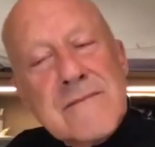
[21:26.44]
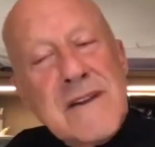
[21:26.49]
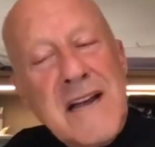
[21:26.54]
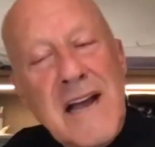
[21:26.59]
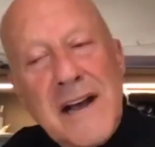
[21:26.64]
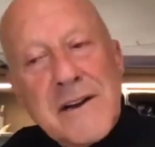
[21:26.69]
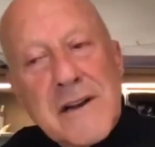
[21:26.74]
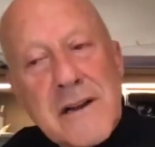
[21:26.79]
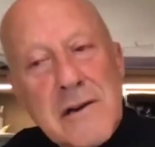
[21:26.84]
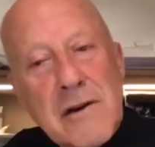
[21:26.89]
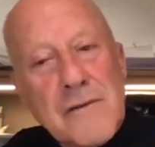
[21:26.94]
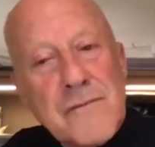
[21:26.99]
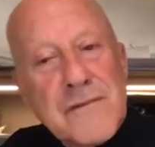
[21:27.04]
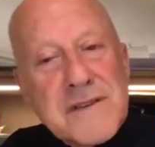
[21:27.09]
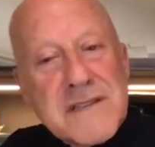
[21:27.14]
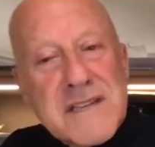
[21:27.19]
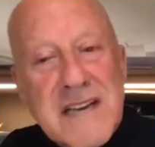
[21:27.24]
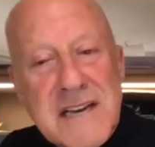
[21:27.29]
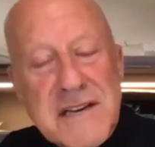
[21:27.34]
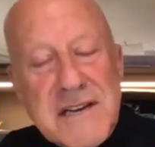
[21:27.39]
we had a
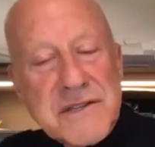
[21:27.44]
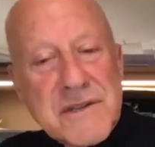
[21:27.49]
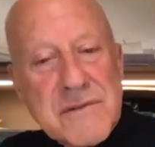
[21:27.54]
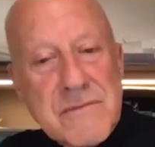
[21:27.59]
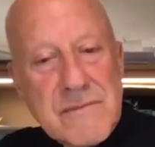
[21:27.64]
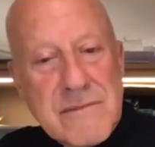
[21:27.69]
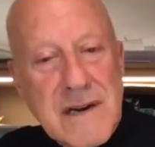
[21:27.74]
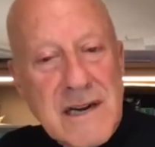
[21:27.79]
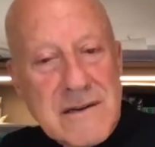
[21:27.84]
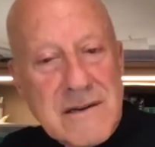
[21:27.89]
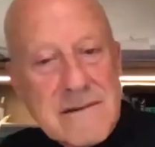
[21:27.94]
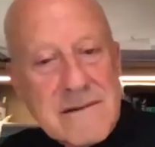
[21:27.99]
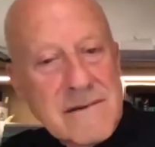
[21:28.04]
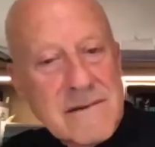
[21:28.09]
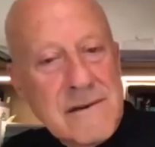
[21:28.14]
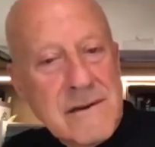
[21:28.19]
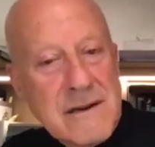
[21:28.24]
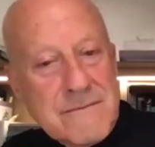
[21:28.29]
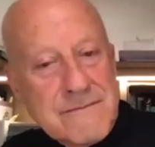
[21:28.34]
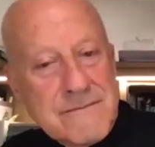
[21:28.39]
conversation when,
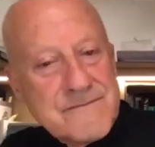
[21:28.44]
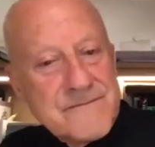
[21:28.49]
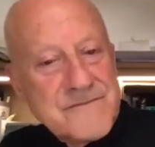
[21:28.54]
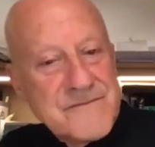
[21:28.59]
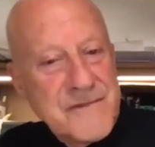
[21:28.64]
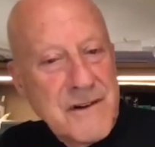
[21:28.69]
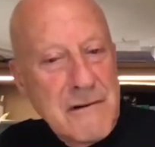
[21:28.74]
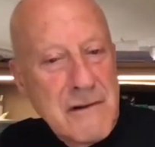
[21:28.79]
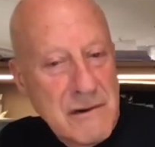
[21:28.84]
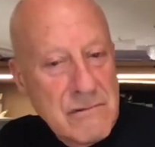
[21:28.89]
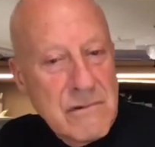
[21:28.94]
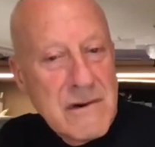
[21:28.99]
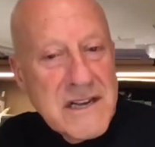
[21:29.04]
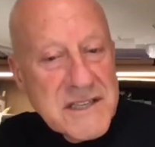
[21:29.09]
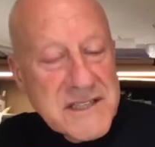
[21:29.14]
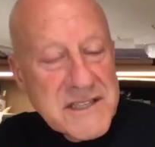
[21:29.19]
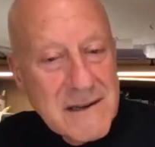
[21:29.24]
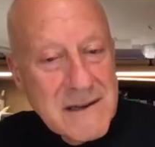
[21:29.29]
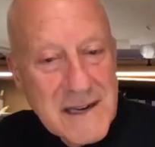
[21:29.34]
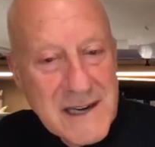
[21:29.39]
very
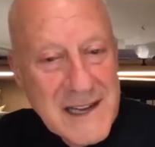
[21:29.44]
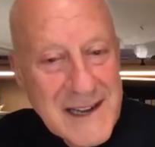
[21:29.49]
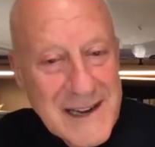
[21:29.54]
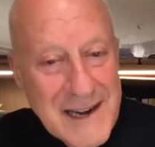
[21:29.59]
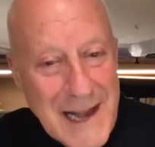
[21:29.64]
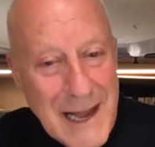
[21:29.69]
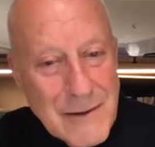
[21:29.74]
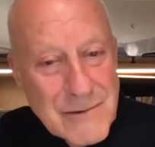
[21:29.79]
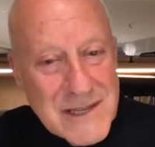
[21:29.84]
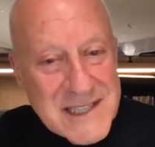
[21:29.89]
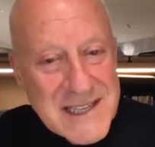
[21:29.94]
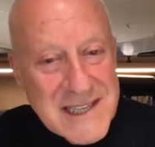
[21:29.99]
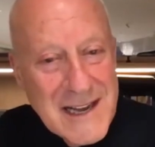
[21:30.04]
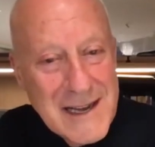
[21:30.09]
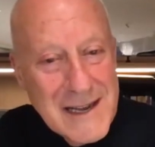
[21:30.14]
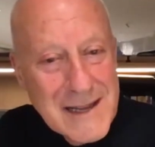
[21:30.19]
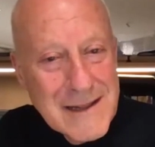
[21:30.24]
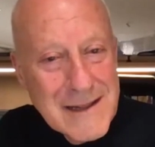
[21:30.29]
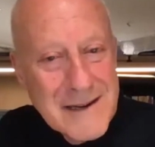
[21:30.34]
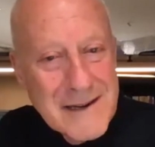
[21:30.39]
recently, and I was
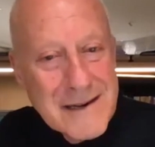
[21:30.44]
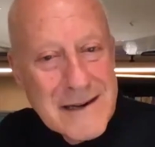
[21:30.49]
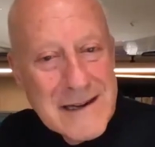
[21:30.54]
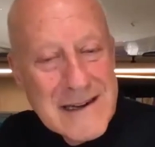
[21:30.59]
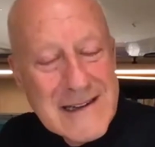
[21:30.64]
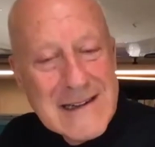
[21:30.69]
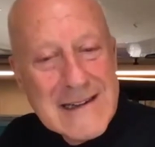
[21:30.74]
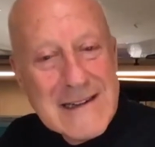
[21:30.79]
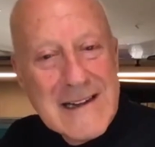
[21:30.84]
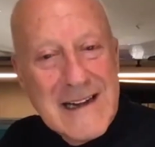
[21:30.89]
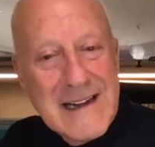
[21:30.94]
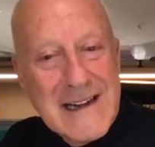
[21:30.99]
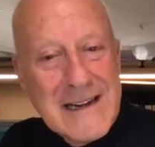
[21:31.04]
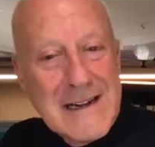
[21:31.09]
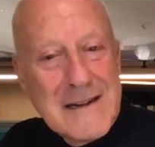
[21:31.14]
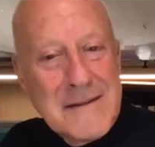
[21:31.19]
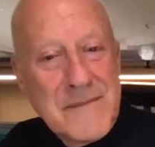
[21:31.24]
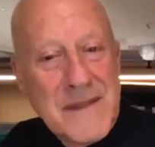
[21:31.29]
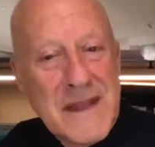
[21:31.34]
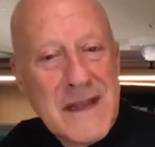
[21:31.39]
saying that,
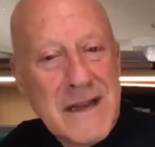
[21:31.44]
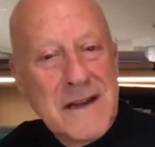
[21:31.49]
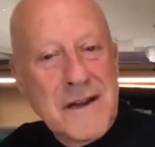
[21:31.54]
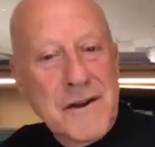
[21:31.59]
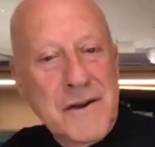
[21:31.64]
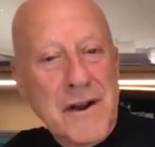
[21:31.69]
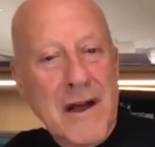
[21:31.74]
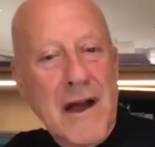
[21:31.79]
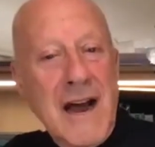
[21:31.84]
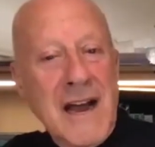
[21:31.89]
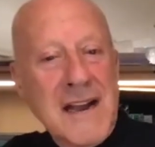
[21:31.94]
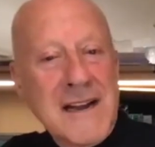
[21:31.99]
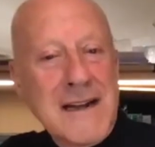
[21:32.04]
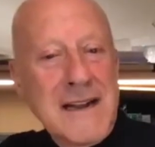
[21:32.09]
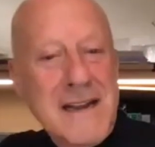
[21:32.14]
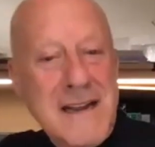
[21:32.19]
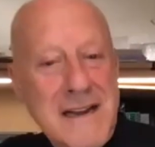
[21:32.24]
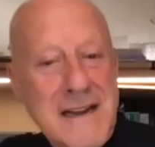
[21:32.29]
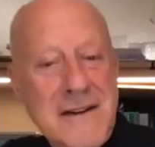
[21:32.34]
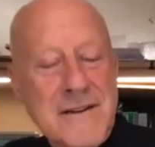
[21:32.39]
I
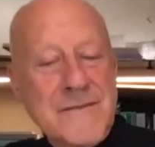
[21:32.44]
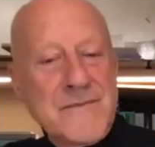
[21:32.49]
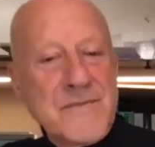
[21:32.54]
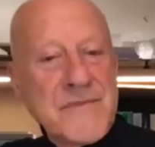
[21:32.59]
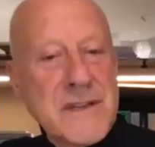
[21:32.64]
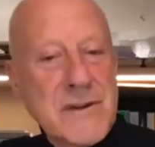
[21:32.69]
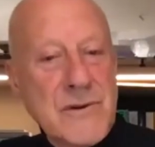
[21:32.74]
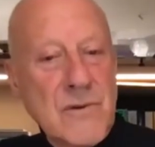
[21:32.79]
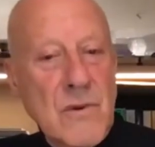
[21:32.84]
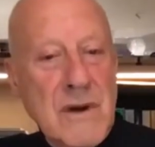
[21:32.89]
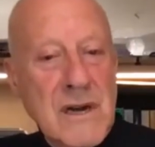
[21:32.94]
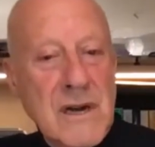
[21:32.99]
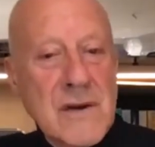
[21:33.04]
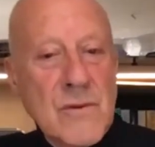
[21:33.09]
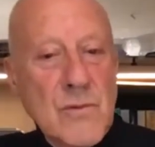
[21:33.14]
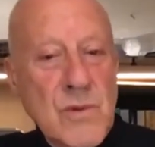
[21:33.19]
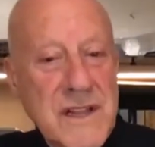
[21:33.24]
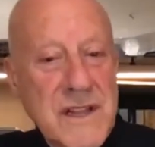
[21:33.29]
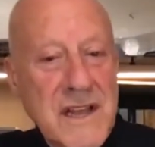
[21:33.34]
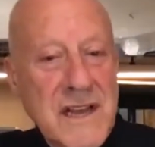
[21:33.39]
need to
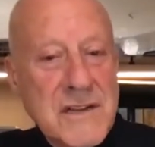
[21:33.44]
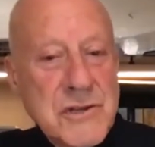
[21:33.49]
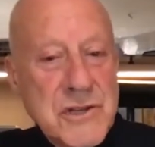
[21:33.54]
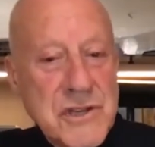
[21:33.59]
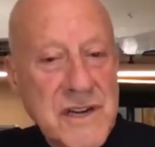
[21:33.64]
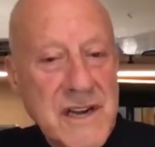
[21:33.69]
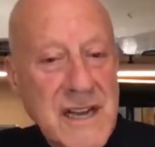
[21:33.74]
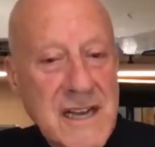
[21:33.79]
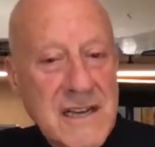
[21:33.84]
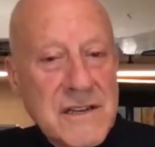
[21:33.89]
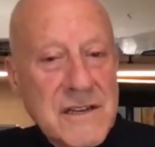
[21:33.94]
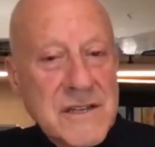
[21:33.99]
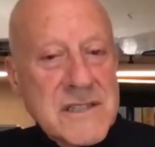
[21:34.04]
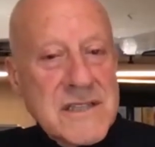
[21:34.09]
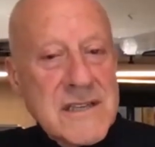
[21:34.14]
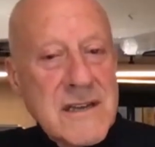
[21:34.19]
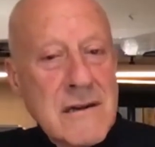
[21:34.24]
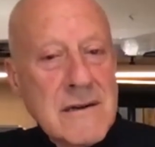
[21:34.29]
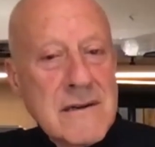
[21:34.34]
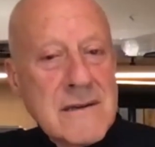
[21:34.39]
work with
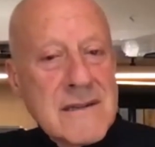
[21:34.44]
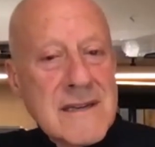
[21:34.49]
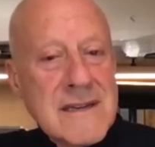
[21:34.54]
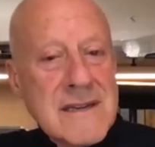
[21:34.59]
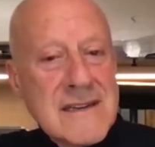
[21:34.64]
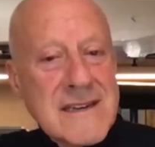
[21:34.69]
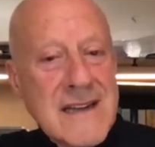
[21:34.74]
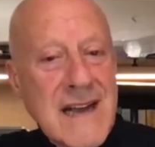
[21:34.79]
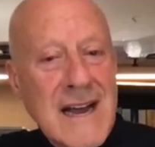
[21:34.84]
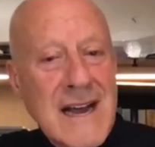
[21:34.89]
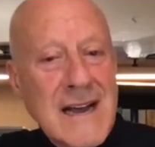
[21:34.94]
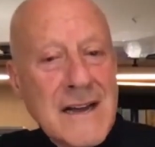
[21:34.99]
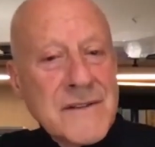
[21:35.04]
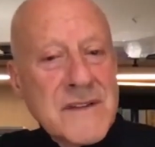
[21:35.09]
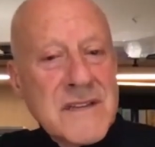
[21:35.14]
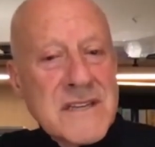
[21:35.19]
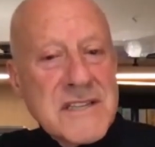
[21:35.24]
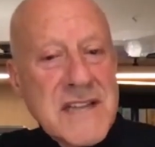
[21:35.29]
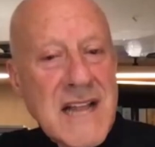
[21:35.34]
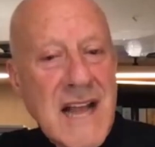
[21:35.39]
engineers so that I
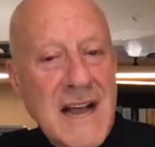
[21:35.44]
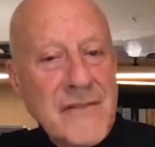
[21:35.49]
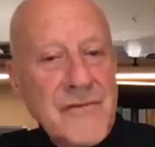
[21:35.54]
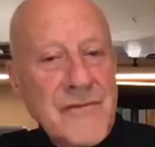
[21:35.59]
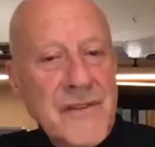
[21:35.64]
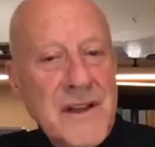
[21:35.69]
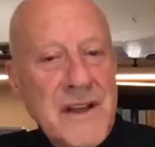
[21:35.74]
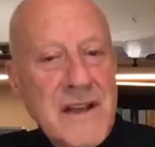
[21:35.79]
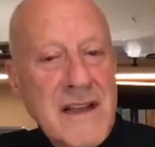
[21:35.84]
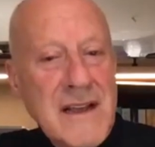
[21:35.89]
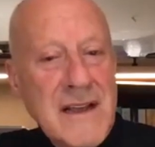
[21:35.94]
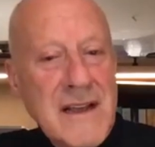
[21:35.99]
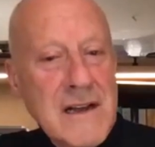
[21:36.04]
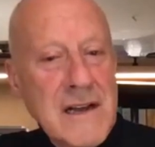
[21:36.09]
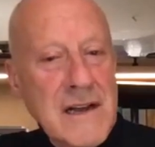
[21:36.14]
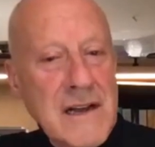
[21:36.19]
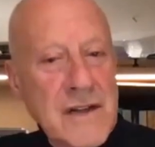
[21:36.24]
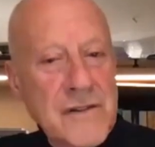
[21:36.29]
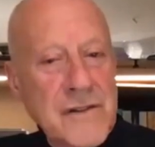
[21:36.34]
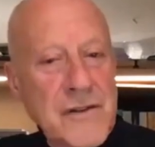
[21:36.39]
understand the
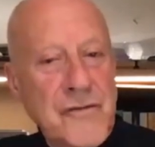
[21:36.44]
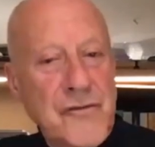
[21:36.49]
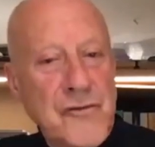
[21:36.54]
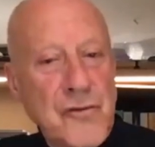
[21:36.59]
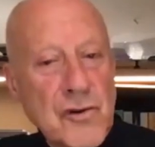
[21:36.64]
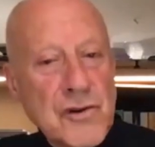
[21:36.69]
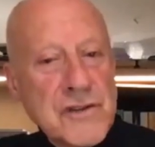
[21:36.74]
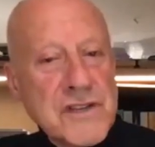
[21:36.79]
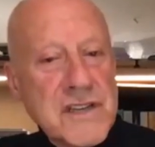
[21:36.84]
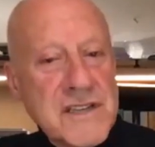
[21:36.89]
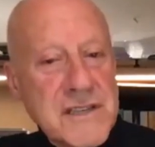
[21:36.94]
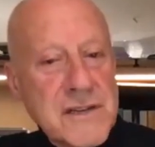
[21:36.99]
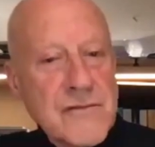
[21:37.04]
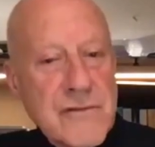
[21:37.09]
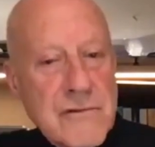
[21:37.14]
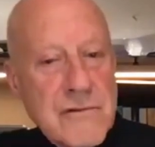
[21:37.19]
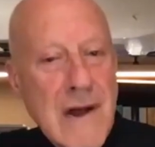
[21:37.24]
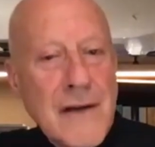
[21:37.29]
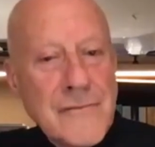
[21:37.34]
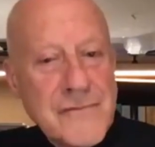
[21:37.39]
forces
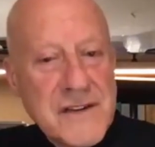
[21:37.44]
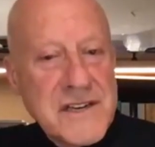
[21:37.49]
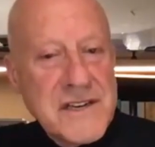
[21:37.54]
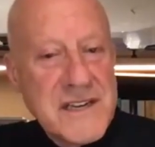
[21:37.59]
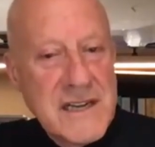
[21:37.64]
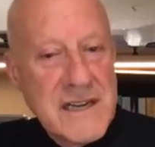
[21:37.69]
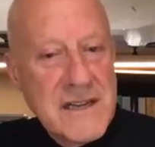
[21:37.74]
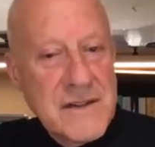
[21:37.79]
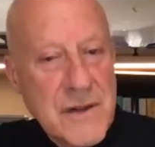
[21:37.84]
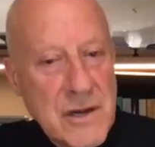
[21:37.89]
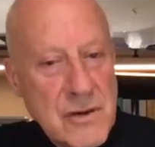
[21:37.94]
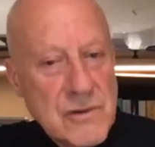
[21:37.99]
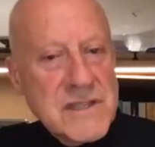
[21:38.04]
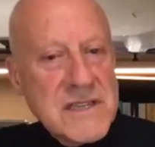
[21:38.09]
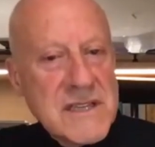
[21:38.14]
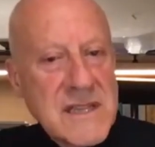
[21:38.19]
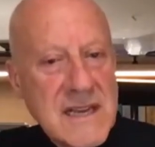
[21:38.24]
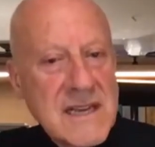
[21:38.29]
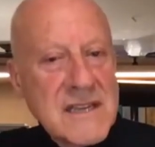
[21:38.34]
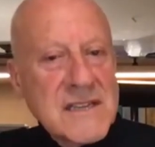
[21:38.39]
of gravity.
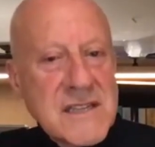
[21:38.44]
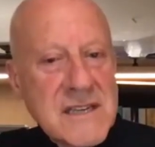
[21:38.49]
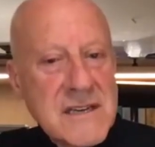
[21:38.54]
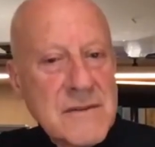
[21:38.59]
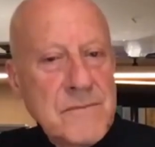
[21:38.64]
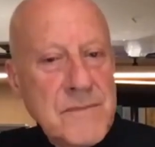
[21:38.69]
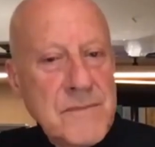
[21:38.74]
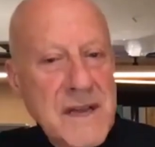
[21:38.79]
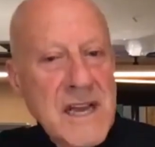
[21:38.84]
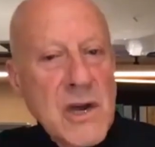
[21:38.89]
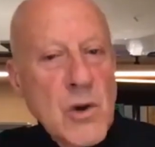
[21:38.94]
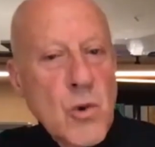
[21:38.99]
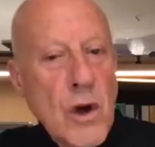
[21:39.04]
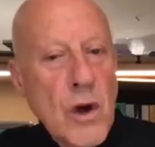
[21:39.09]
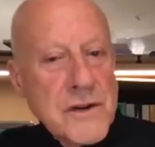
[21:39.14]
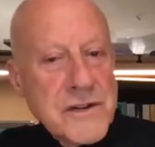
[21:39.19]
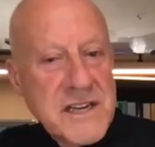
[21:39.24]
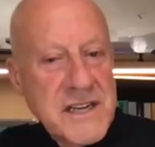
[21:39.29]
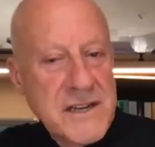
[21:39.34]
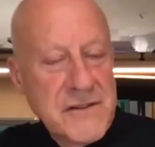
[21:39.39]
Those things can be
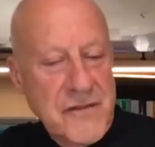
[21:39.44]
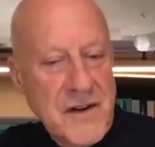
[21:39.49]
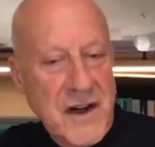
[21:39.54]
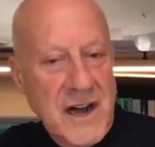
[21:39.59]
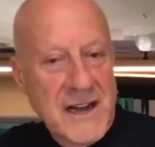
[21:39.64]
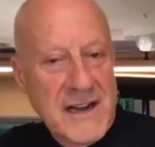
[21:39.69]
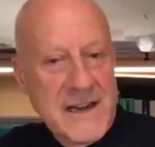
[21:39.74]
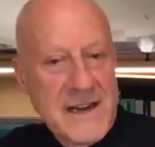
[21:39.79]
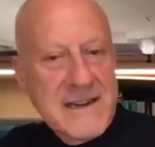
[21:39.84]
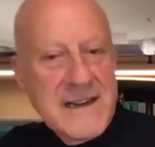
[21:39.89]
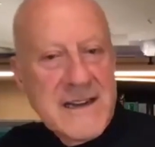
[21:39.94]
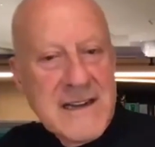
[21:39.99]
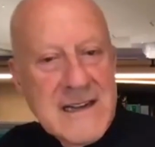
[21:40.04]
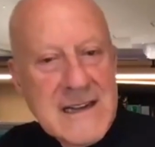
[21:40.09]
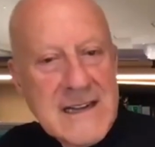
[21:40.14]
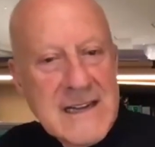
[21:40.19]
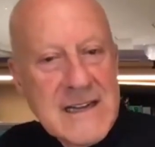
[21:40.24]
quantified,